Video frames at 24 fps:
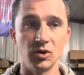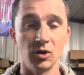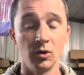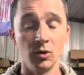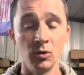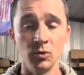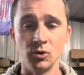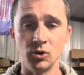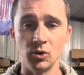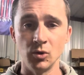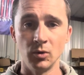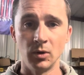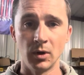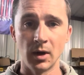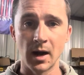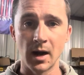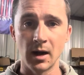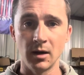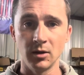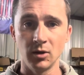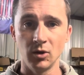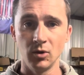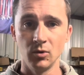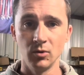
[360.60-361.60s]
new shooter how
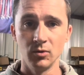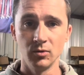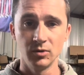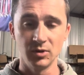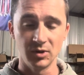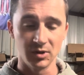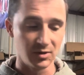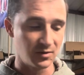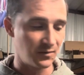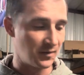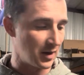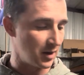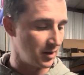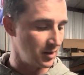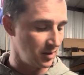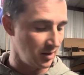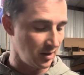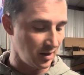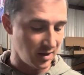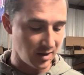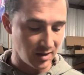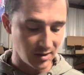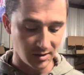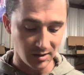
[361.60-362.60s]
to use. It's very
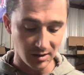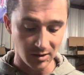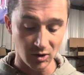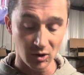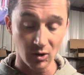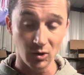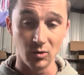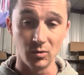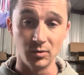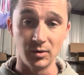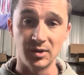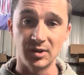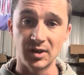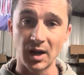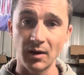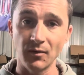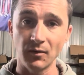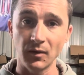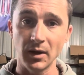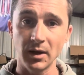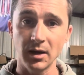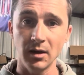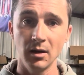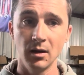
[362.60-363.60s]
easy to use
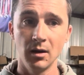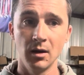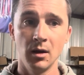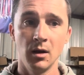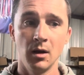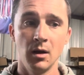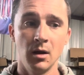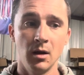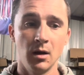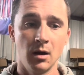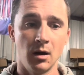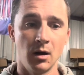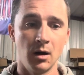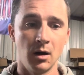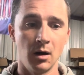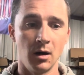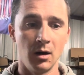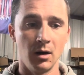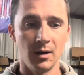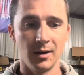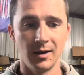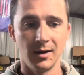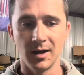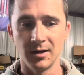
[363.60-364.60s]
safely.
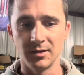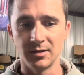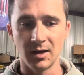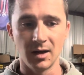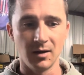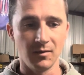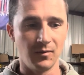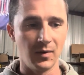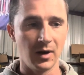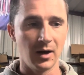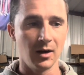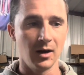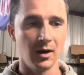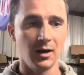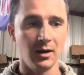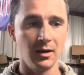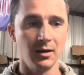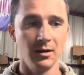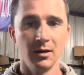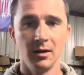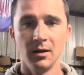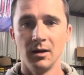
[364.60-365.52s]
It has a very